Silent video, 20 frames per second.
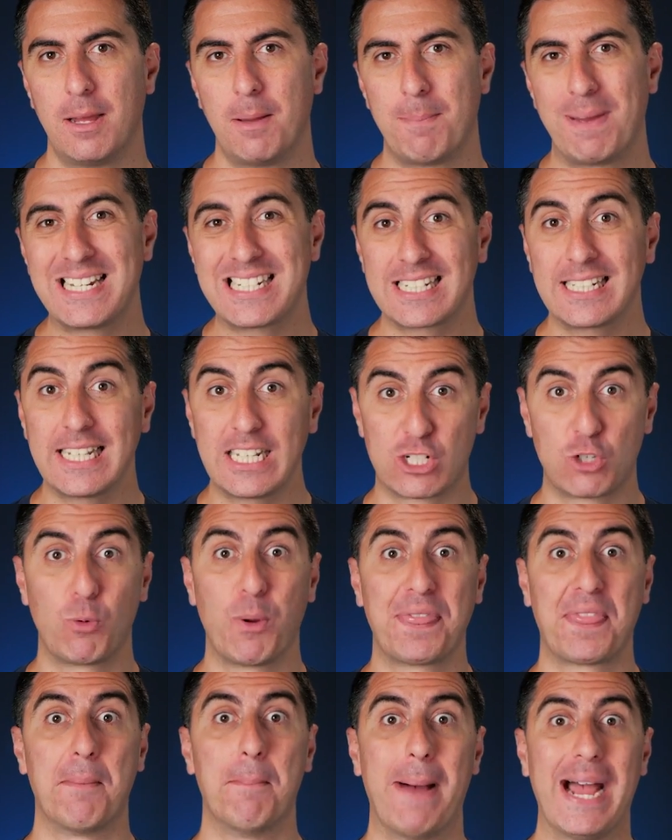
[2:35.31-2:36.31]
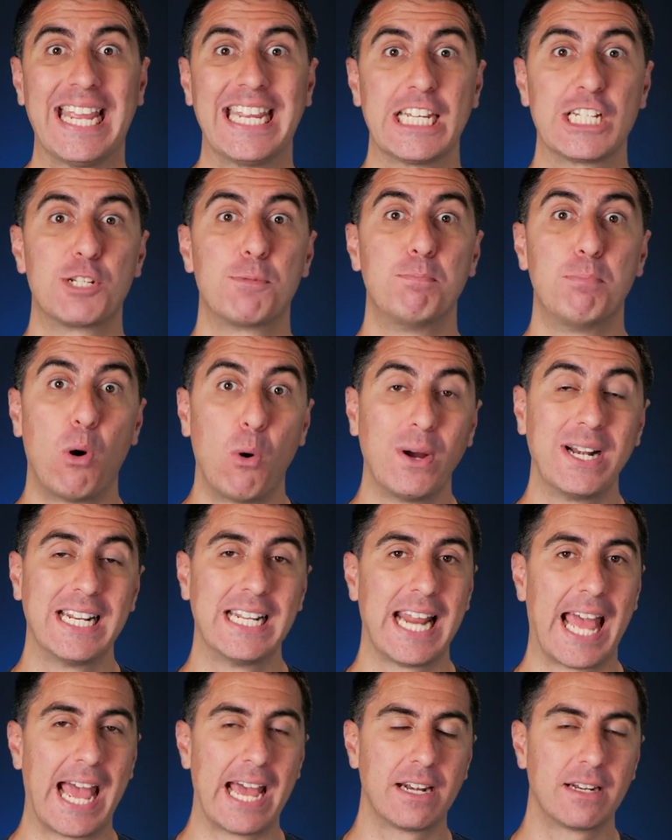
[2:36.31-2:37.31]
Basically, it's what the mic is
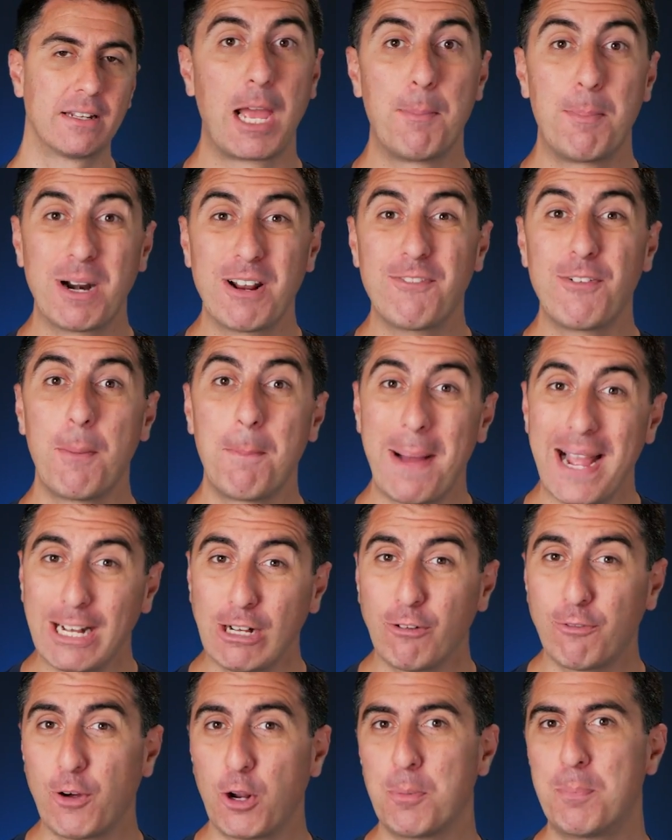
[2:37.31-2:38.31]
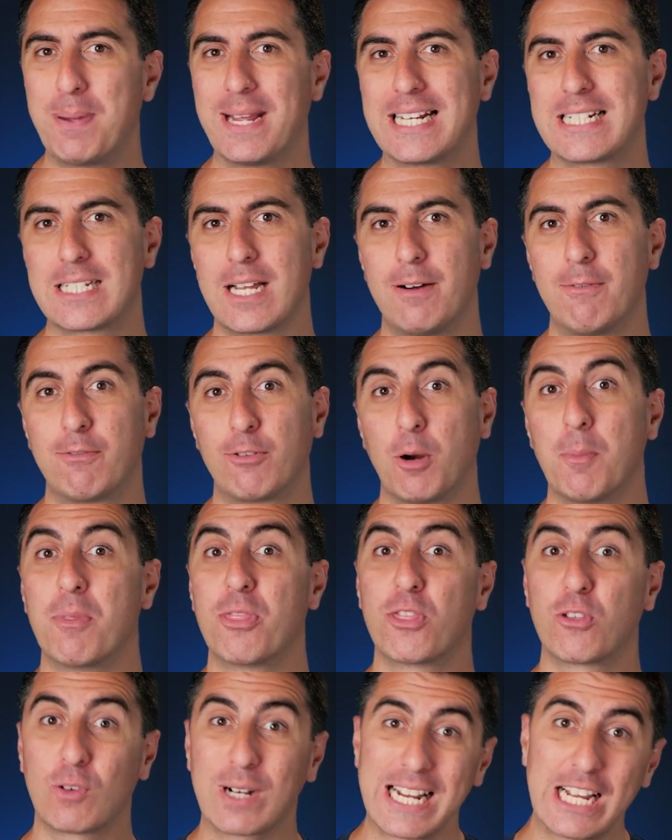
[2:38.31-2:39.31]
pointed at. But if a microphone picks up from
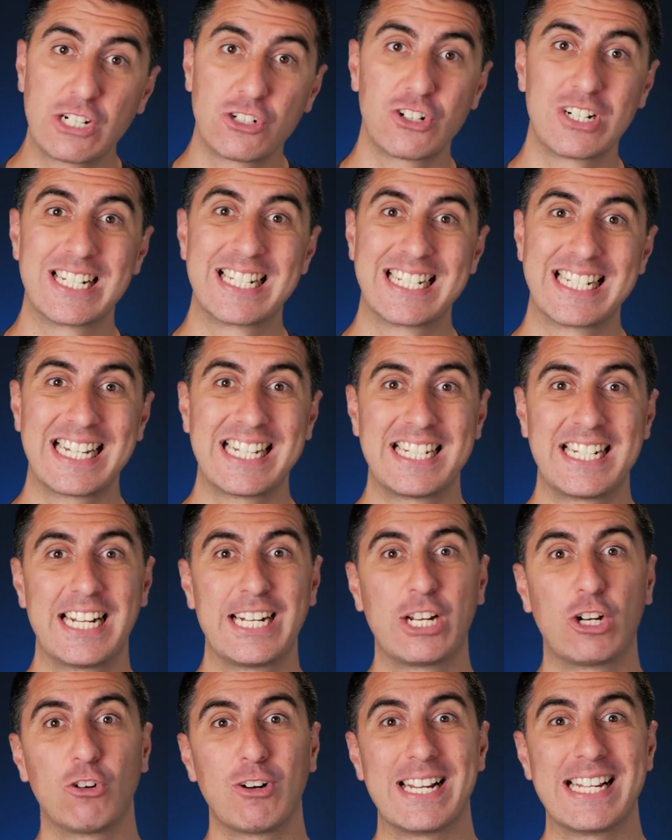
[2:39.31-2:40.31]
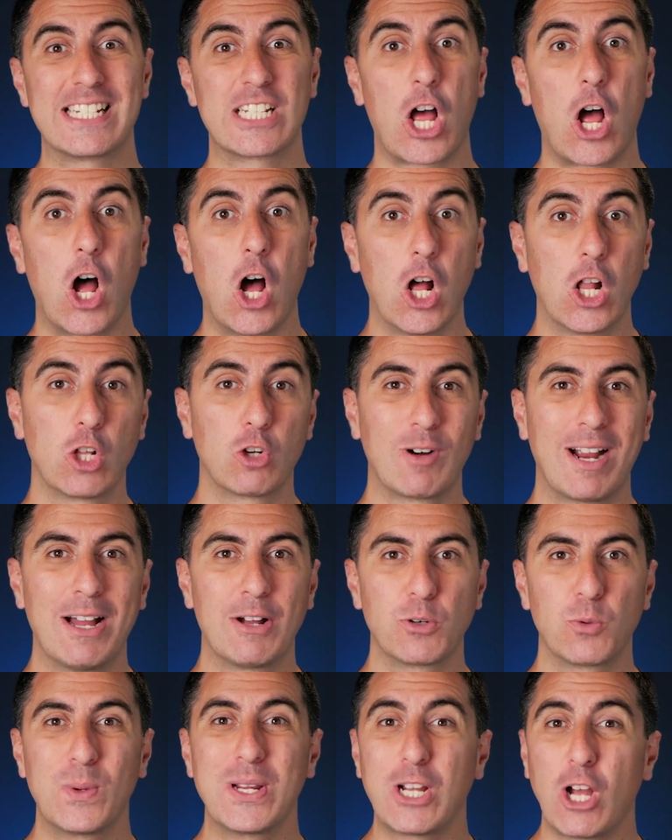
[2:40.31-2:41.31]
360 degrees all
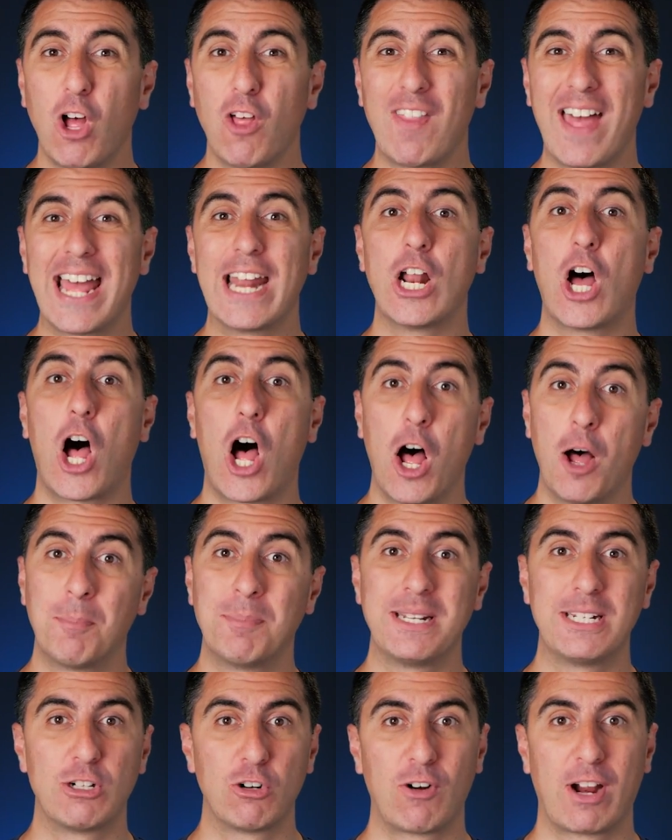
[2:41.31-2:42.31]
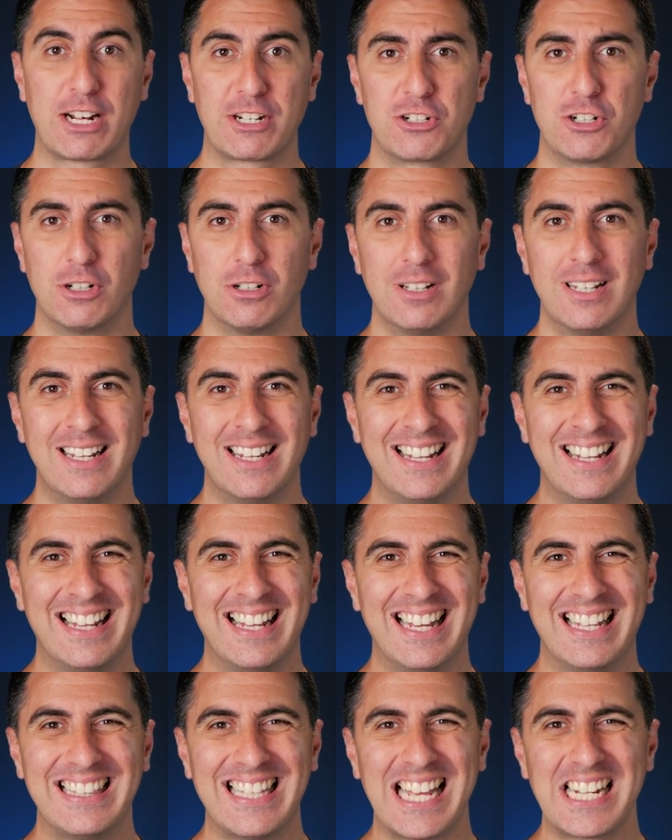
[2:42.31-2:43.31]
around, we call that omnidirectional,
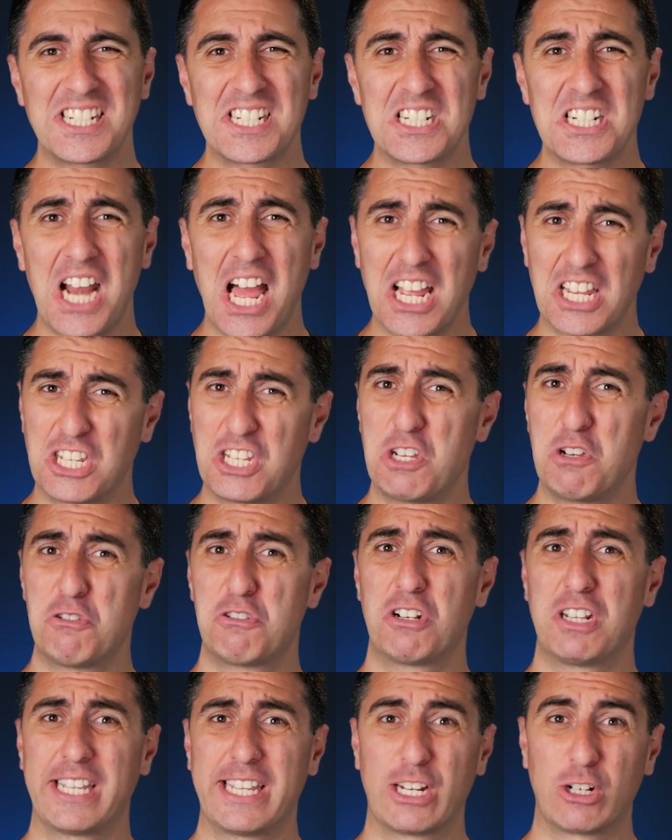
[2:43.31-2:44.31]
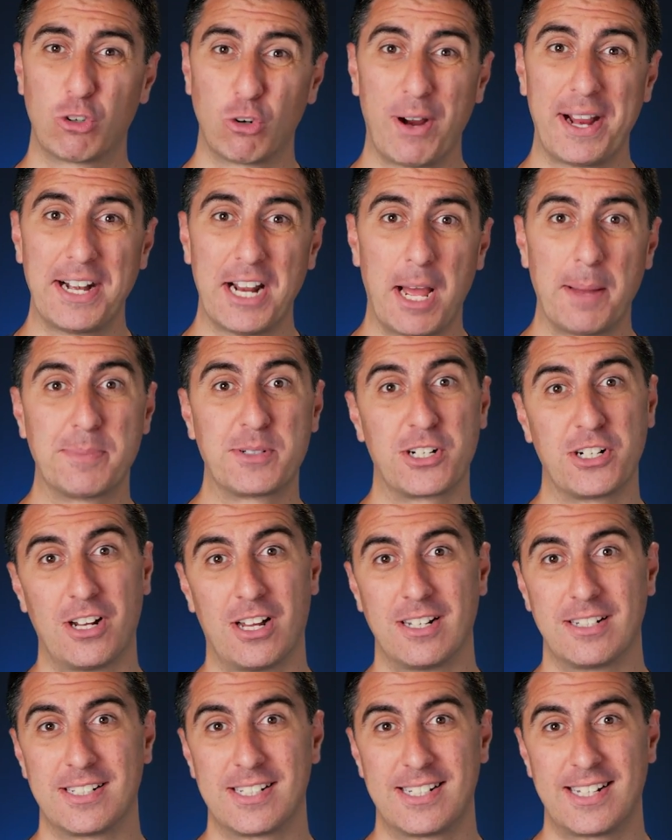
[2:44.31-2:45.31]
and that's not usually a great option
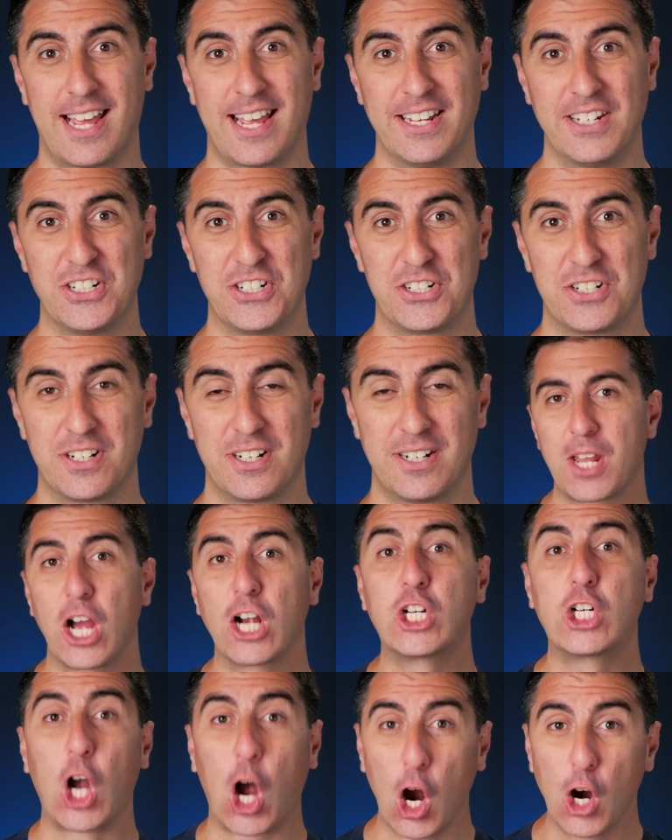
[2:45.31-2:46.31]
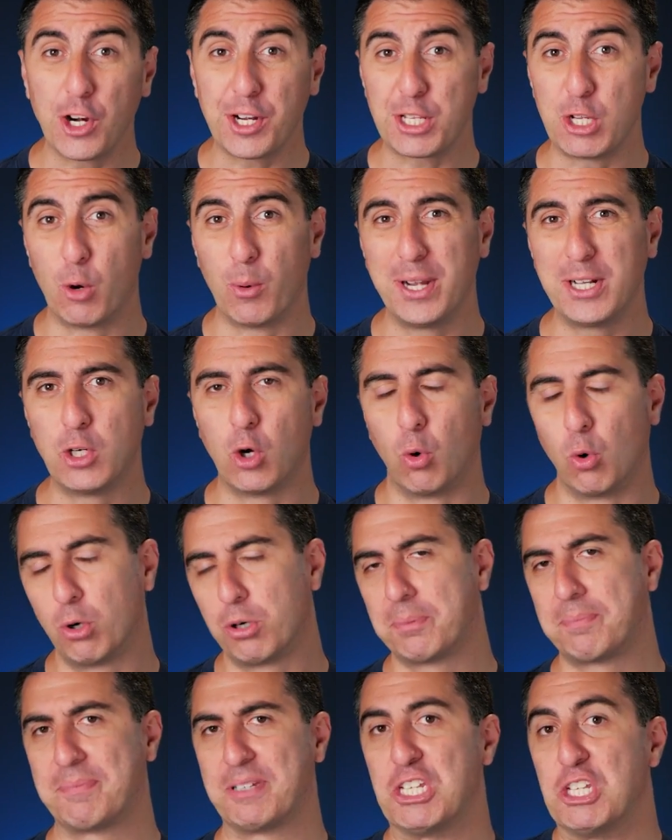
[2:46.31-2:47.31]
on stage. A cardioid
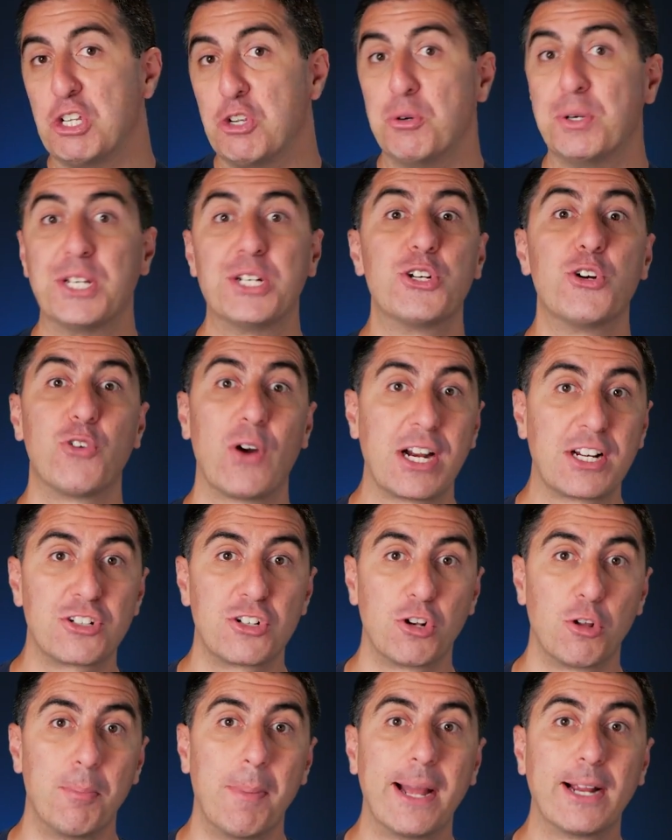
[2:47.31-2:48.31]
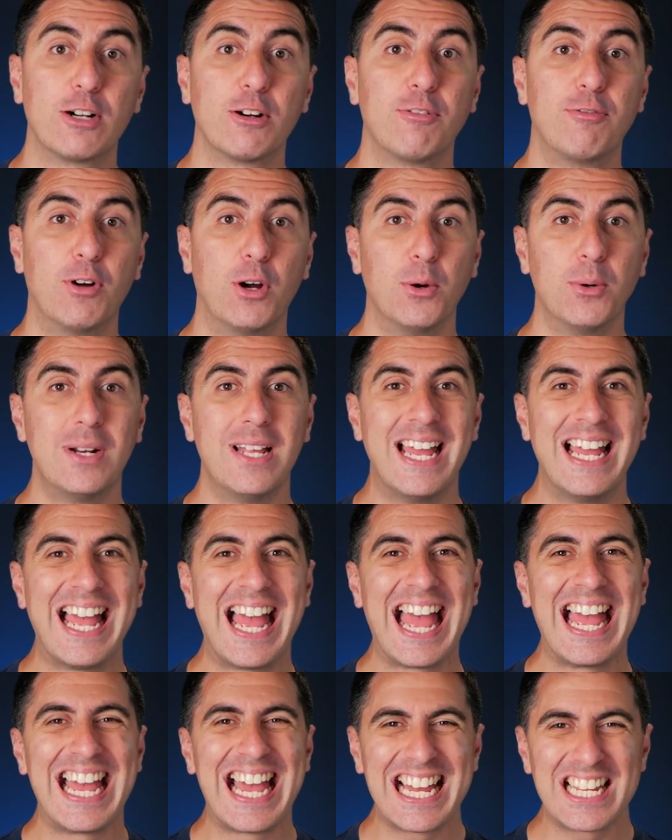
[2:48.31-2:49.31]
or unidirectional microphone
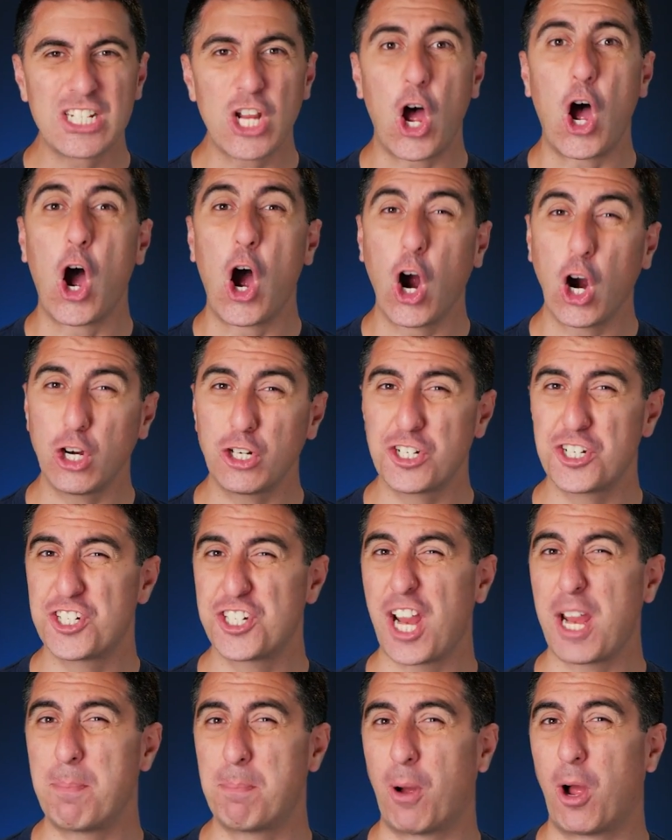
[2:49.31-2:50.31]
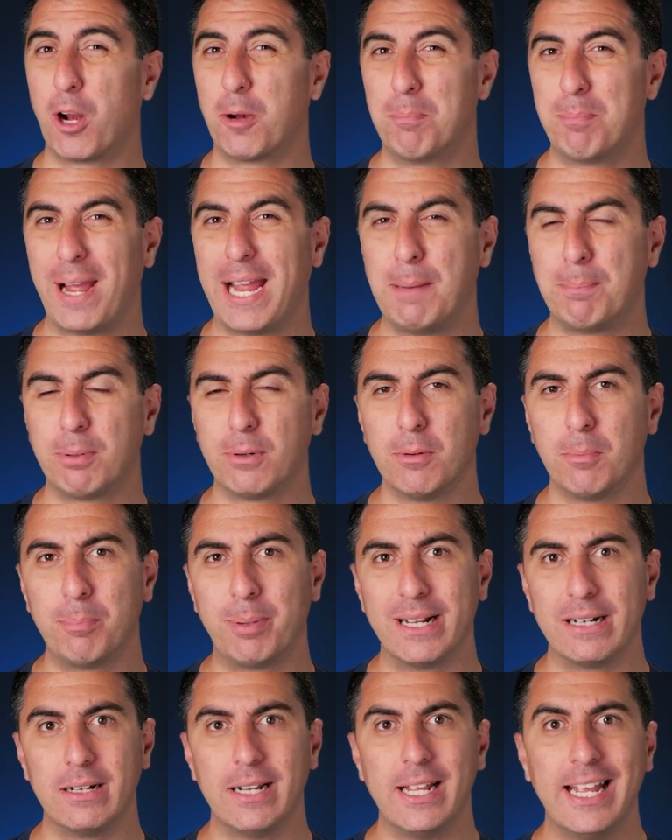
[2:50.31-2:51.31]
has a heart shape on paper,
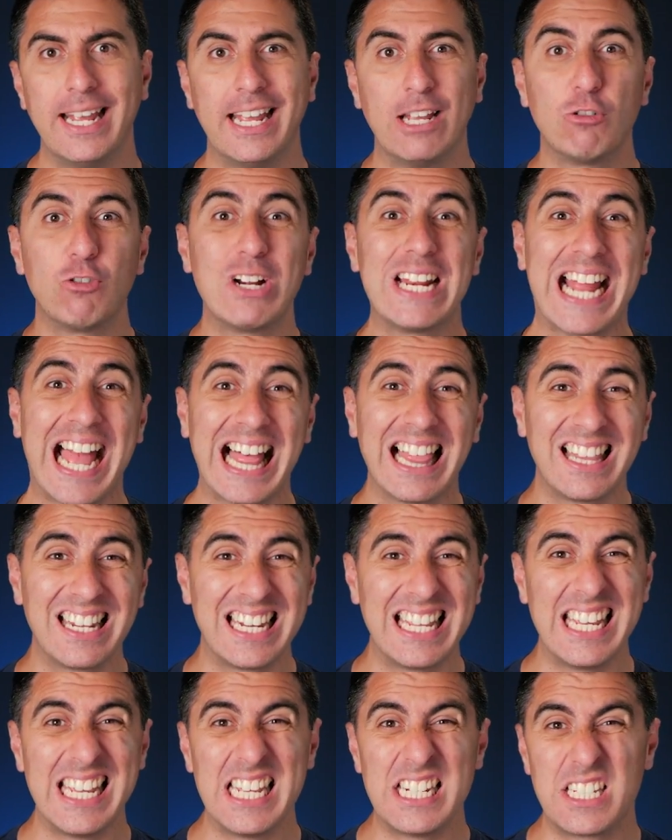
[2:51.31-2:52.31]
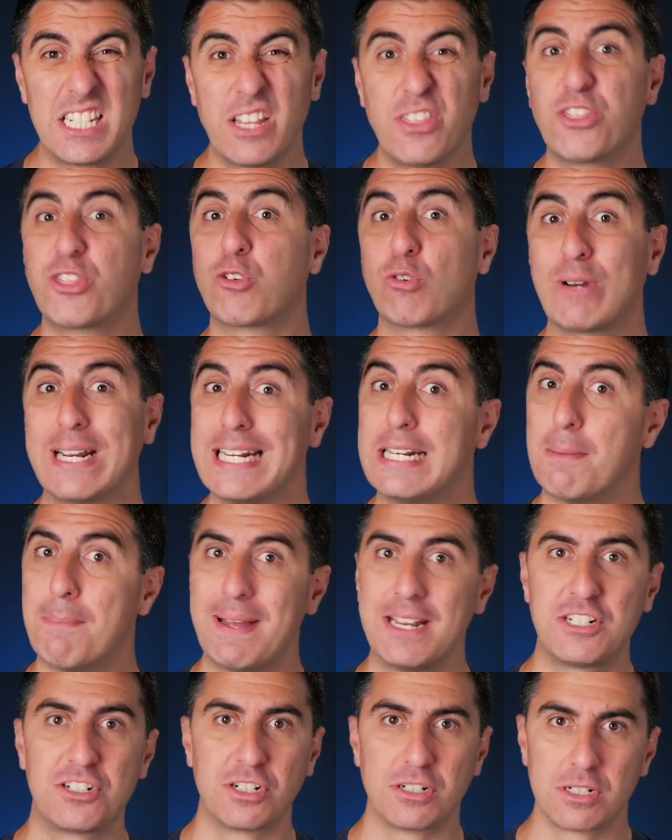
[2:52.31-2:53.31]
but in reality, it's in three
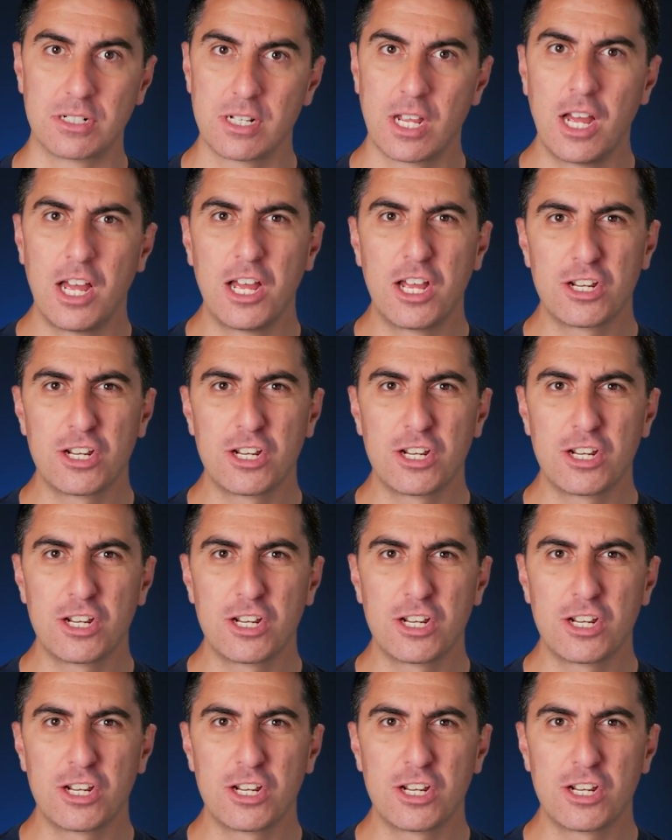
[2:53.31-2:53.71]
dimensions.